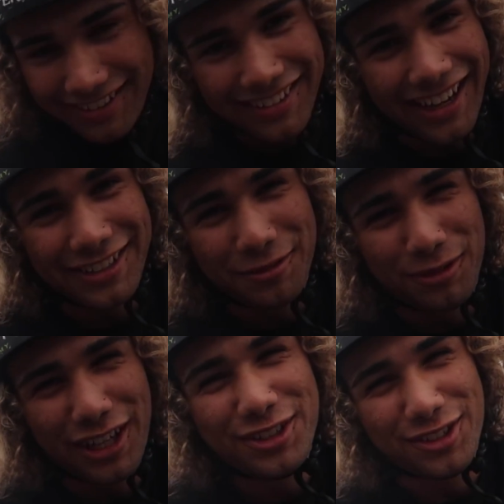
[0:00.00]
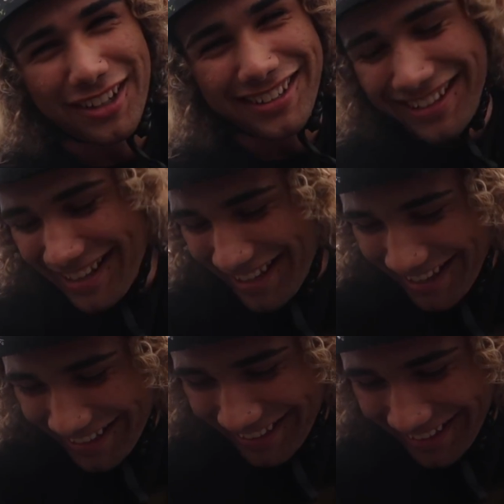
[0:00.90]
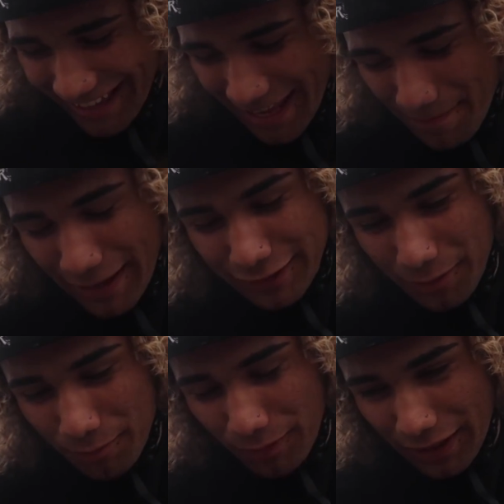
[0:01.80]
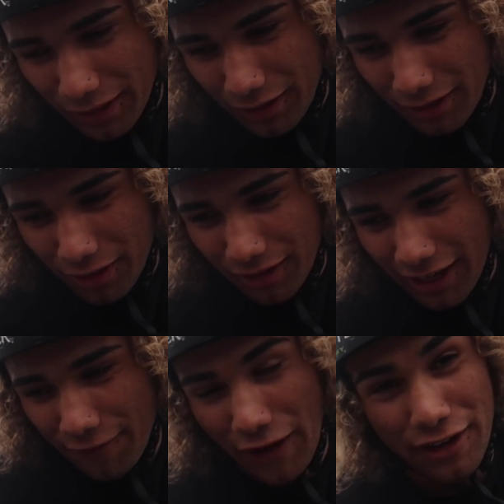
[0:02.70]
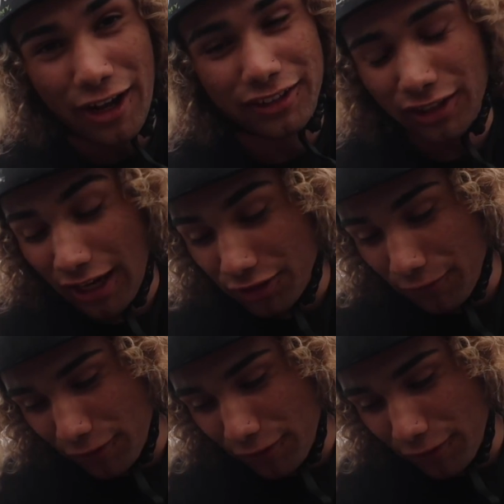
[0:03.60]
I did yesterday. It makes them like, okay, I found out, because actually the